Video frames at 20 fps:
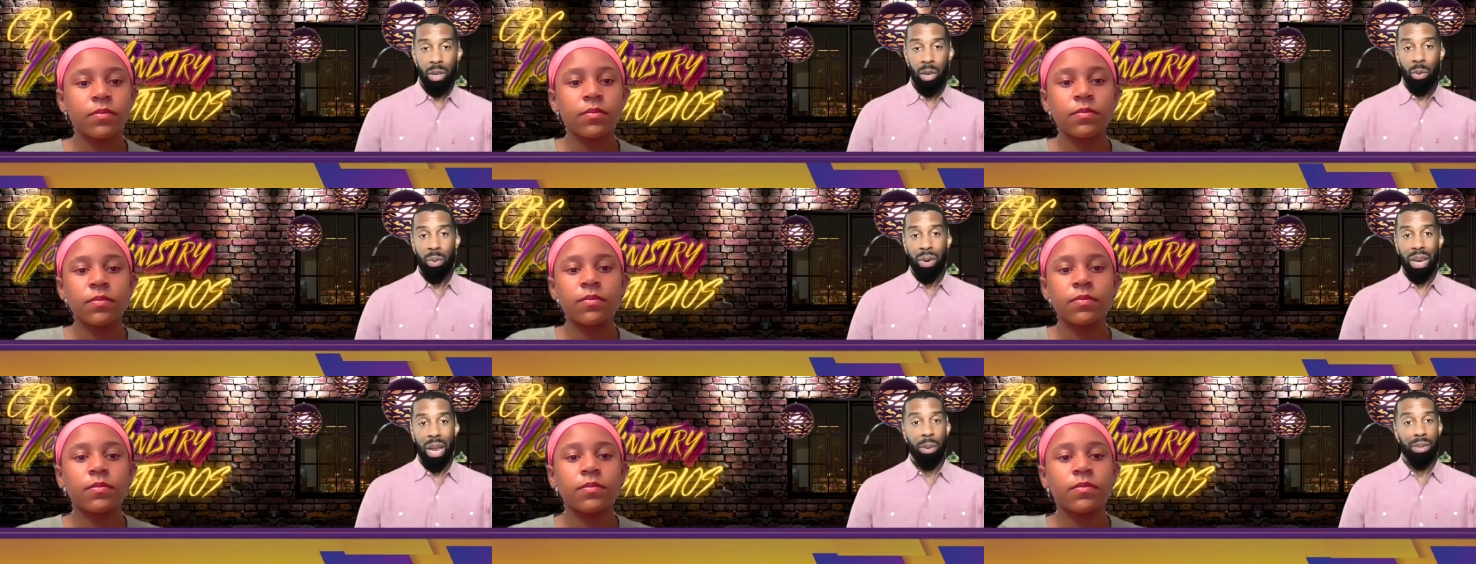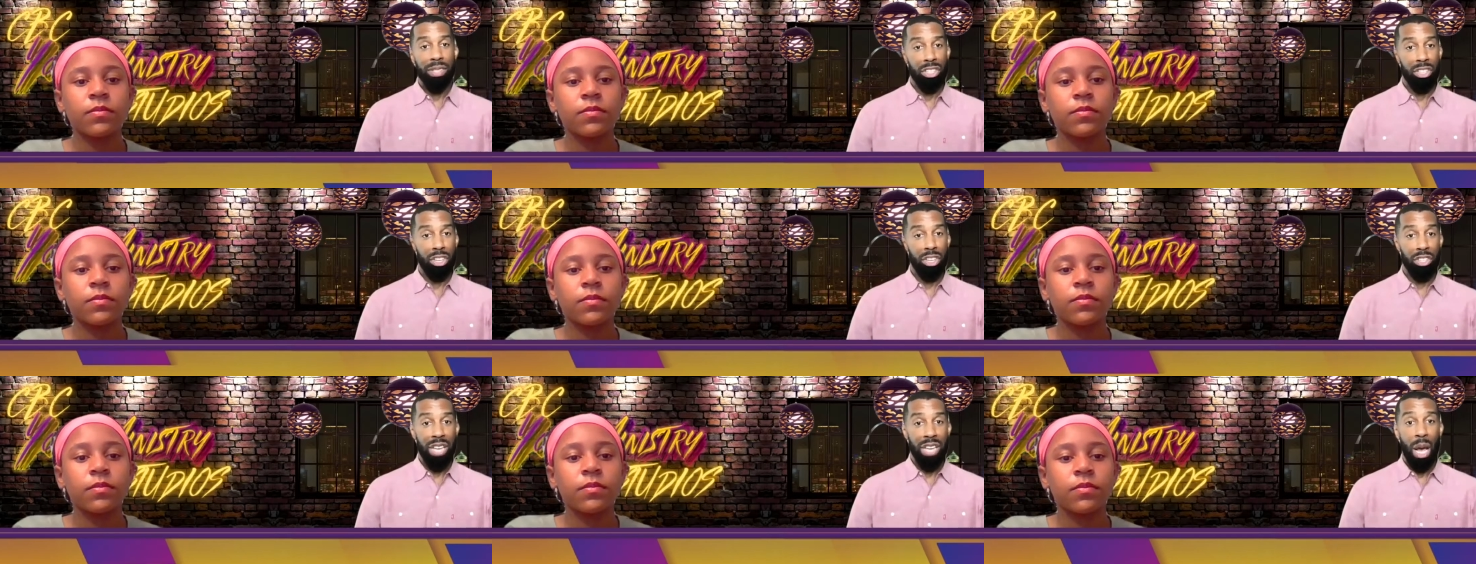Speaker 1: When I was at
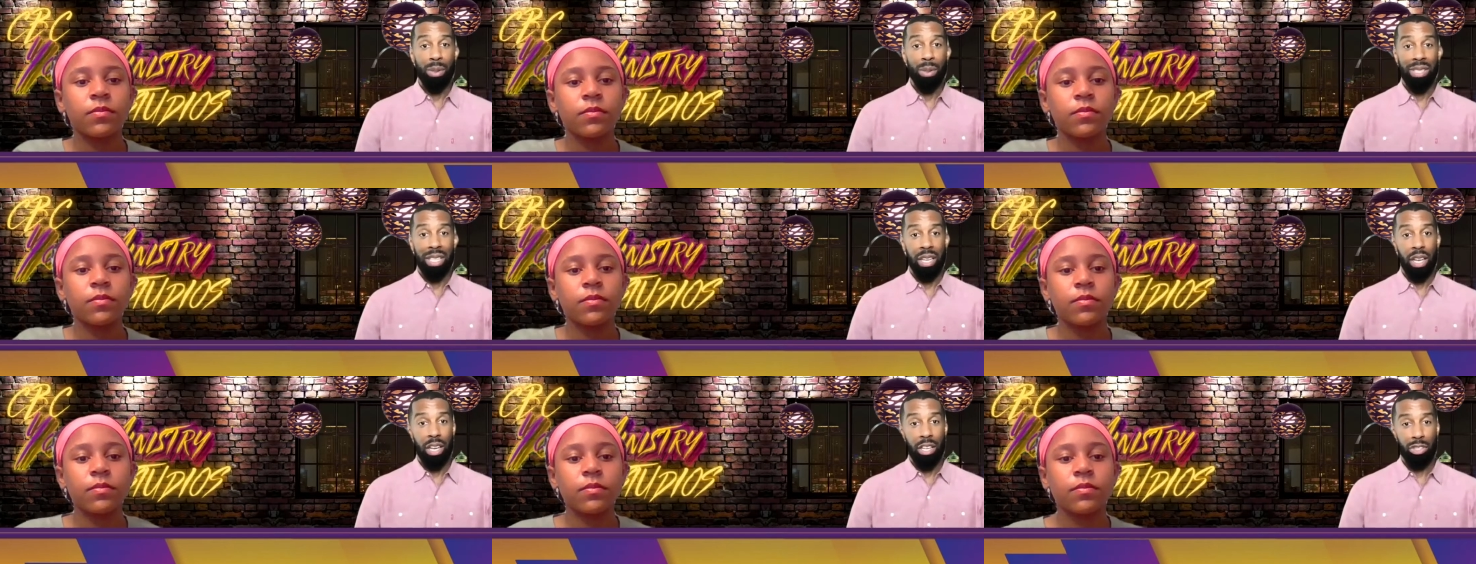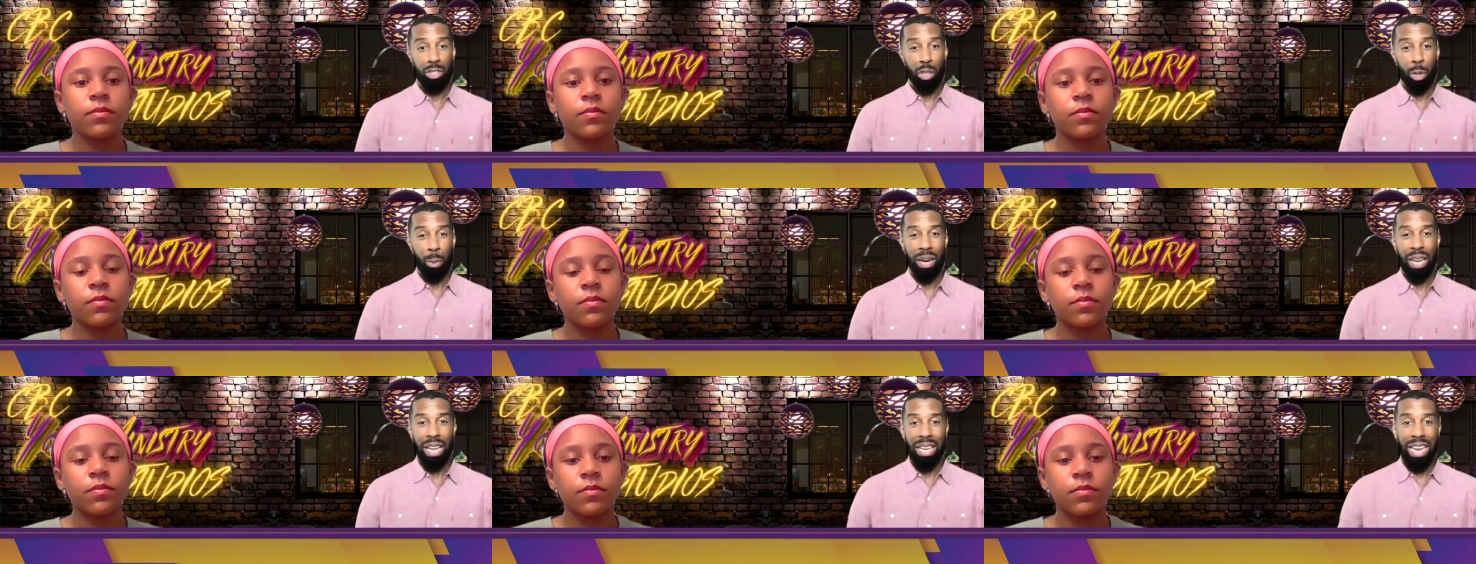church, I was an usher.
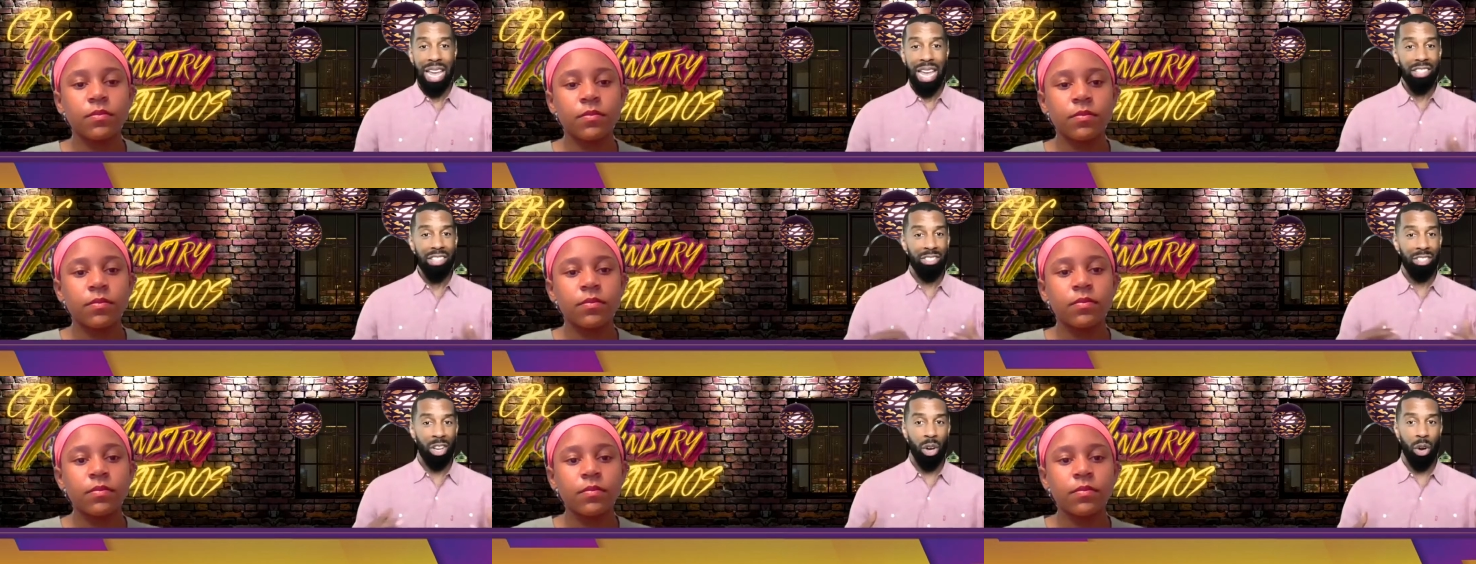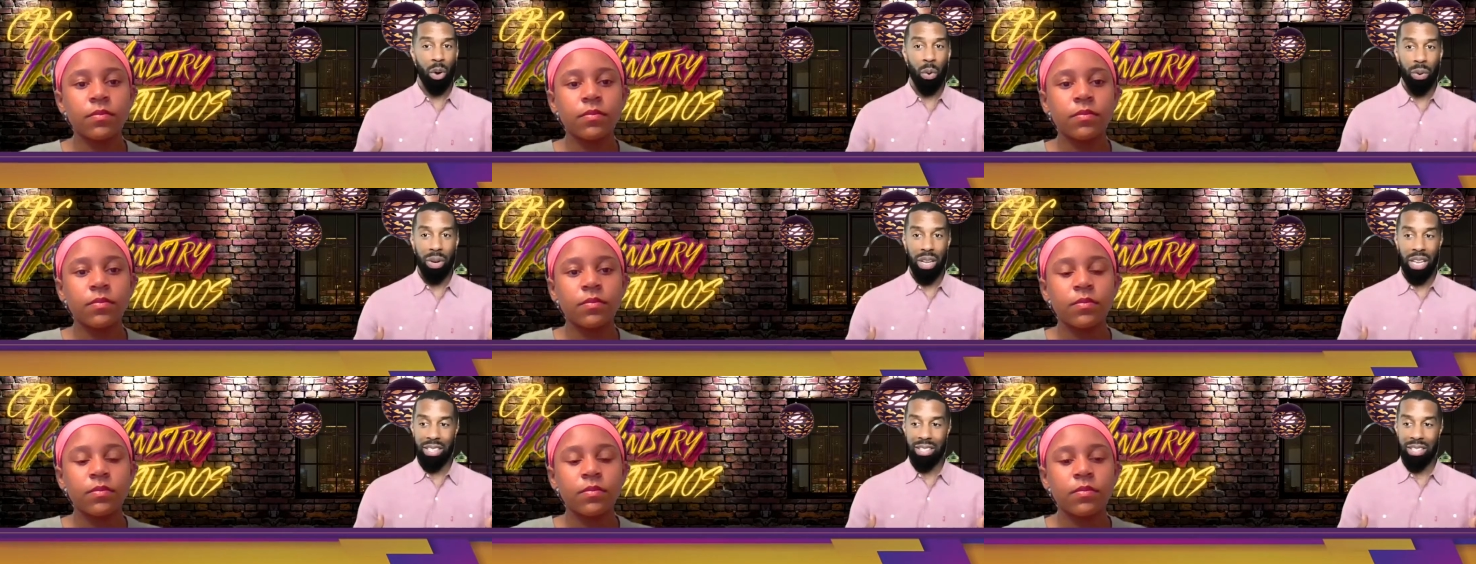But in that
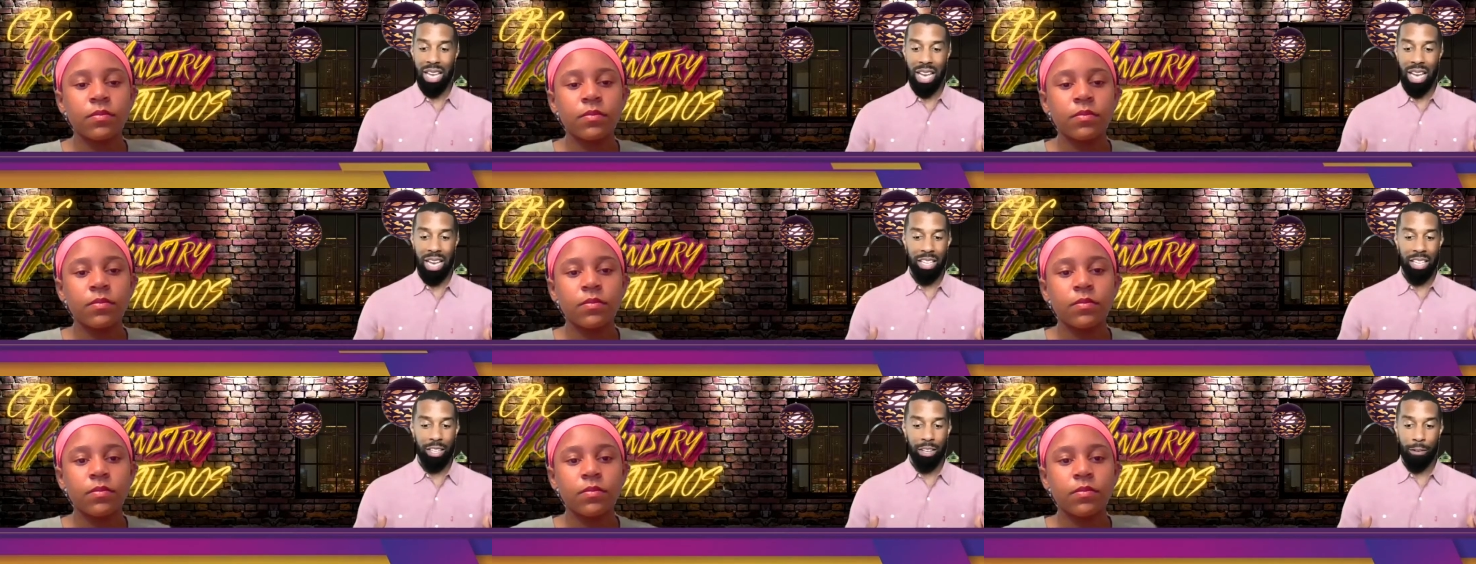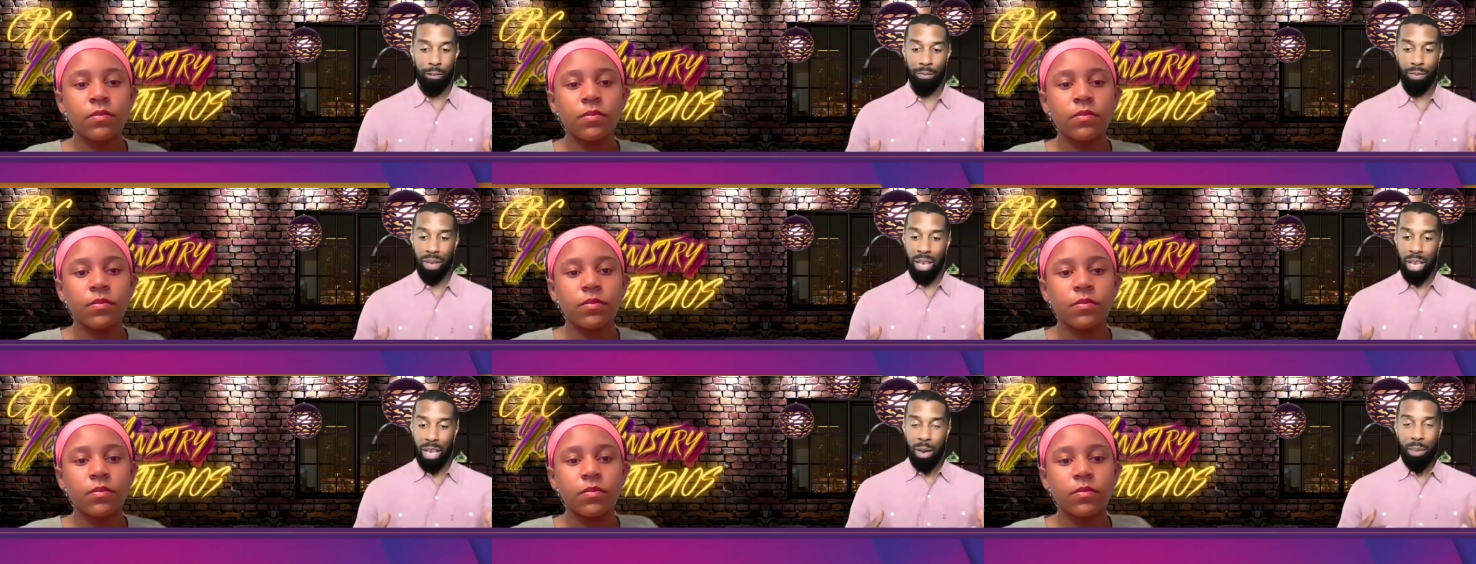zone, it's kind of
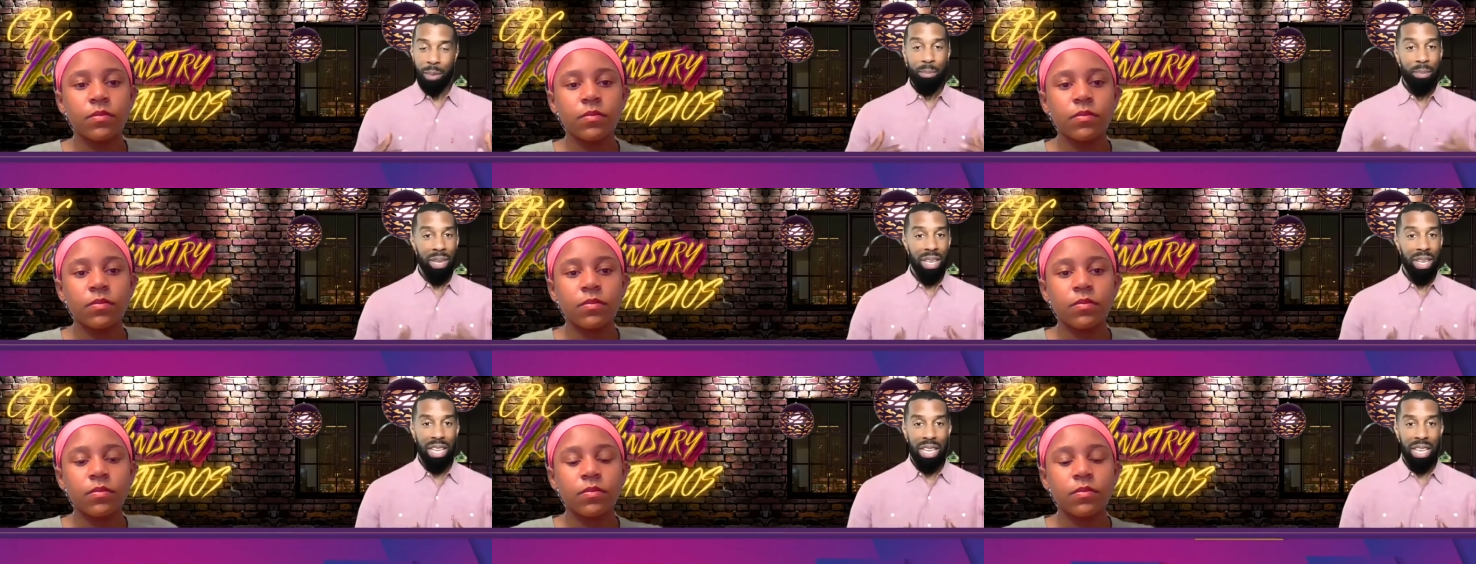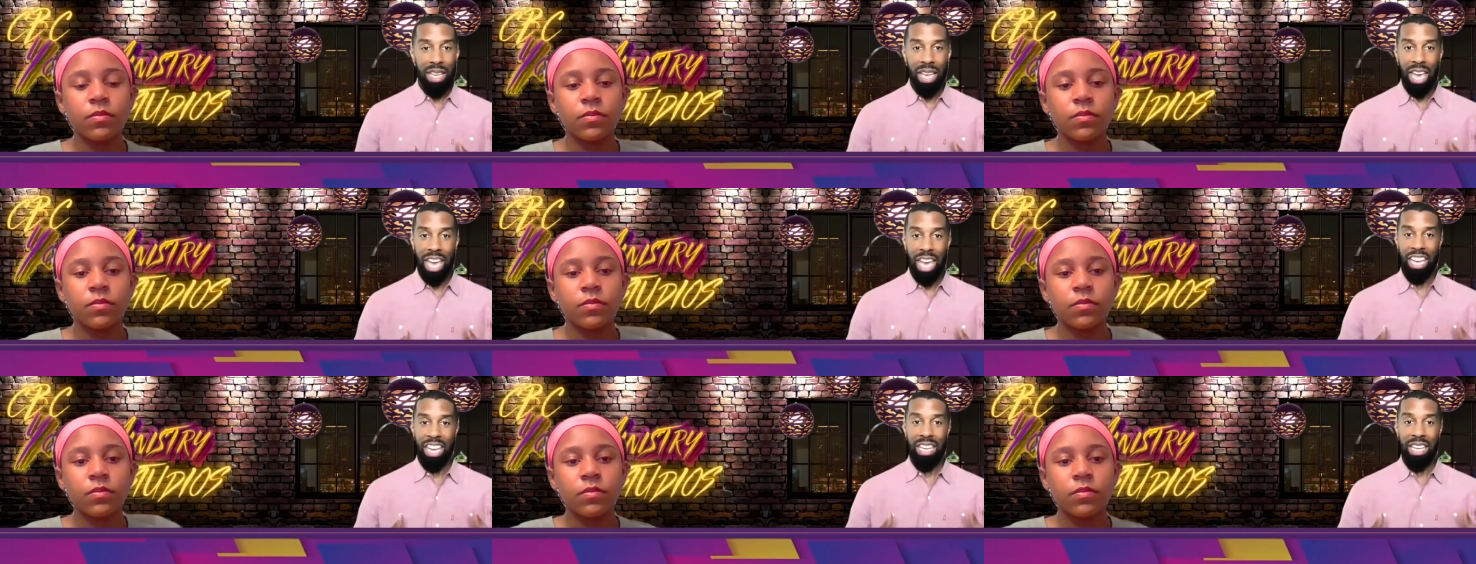me
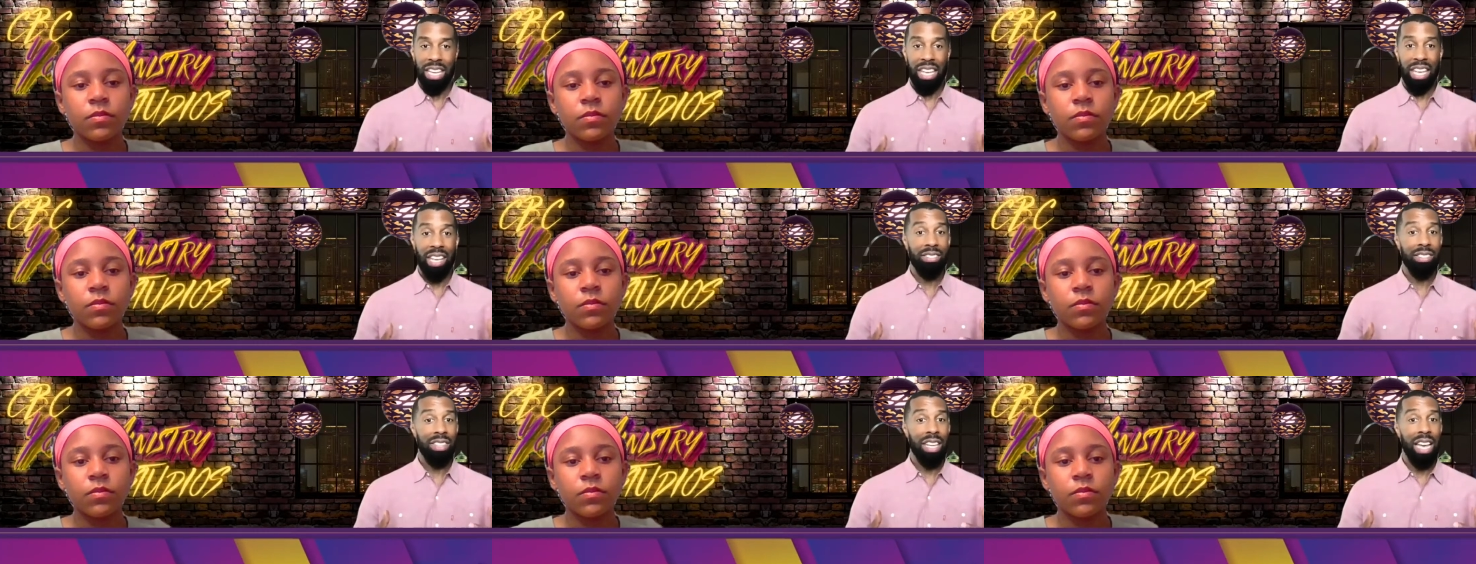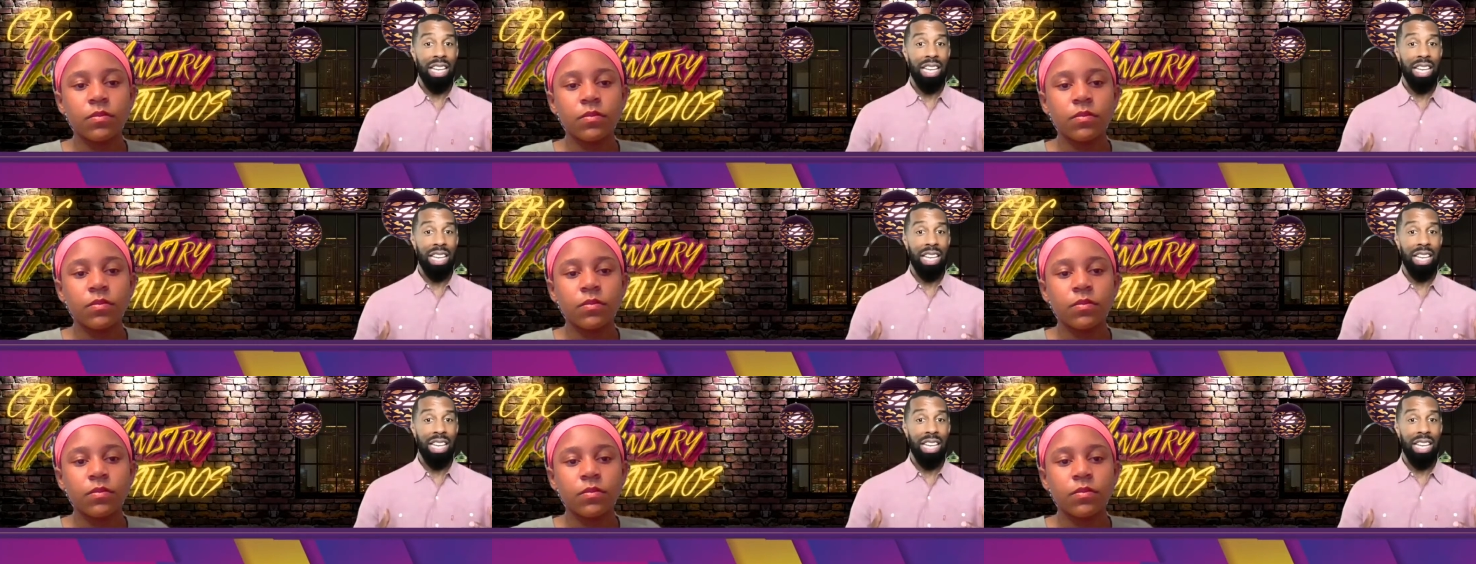and the gifts